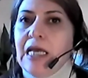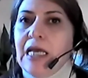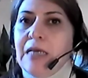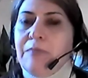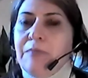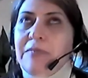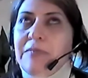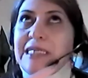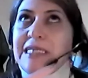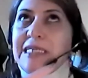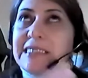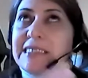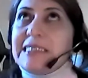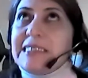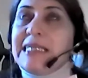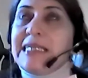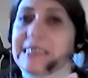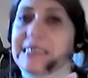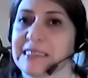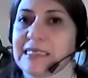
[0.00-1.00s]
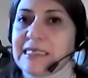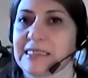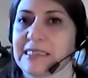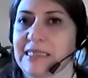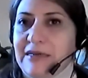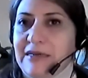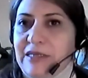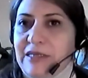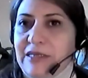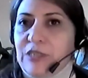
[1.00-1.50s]
It is
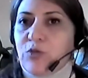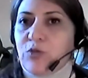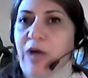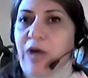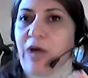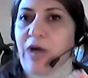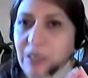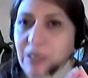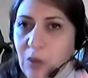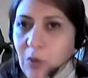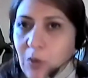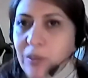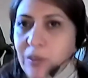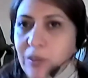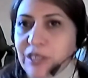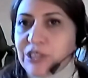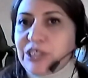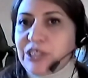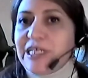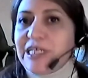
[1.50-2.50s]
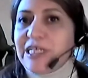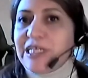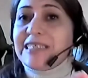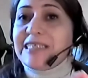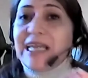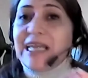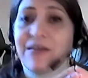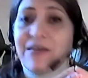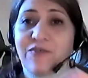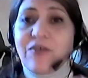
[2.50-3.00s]
necessary to acknowledge that
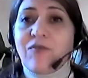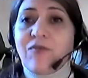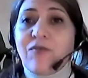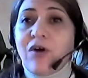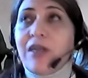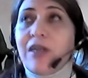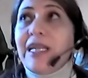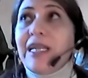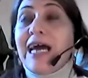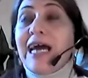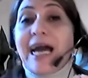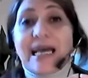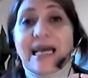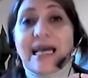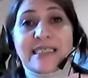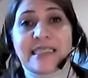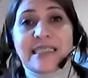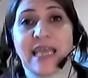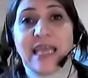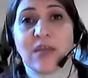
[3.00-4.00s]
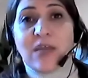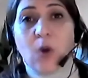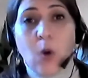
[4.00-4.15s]
everyone has their